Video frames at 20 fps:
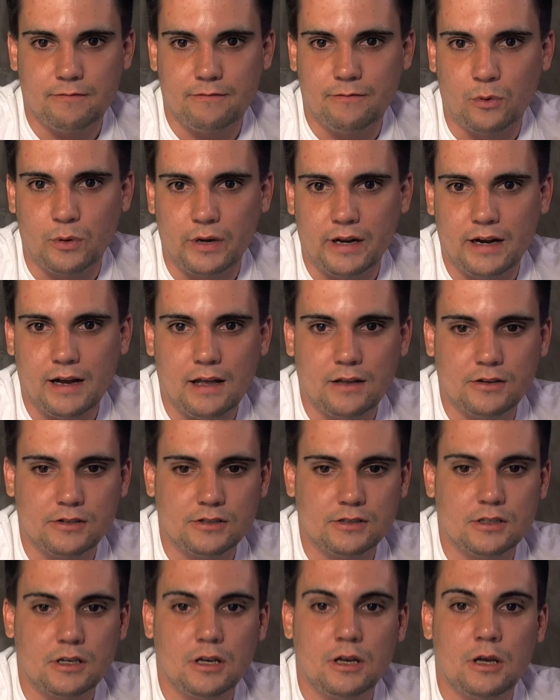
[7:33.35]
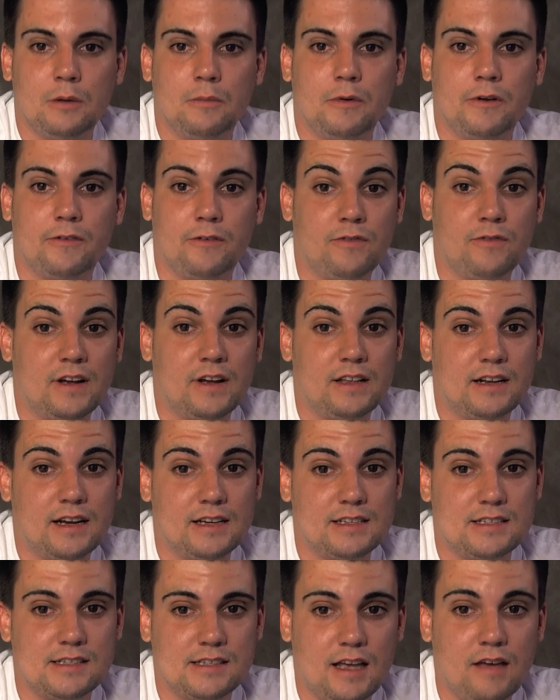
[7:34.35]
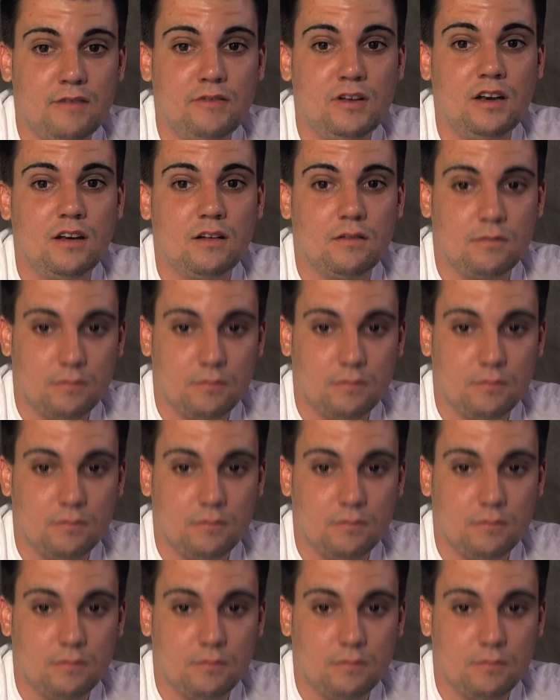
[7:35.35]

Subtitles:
$40. But if you find an i7,